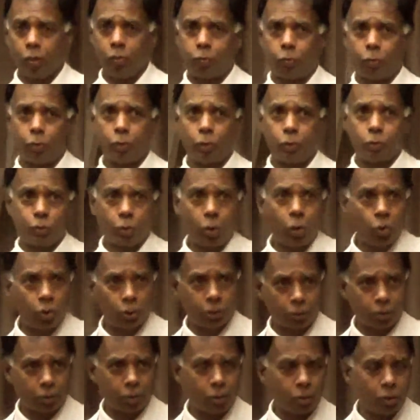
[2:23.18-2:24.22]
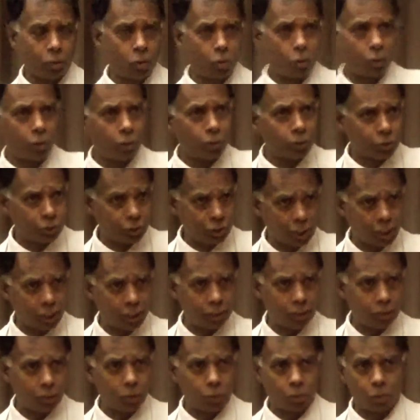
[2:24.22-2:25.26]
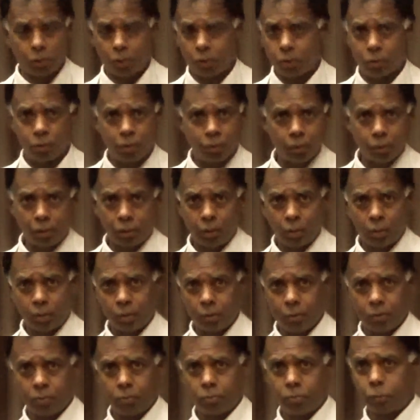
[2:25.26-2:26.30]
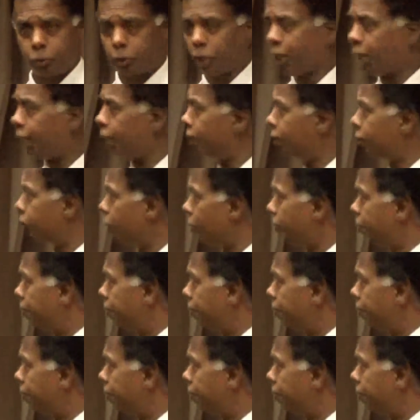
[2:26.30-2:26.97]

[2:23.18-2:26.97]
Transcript: for your daughter or your son or your child or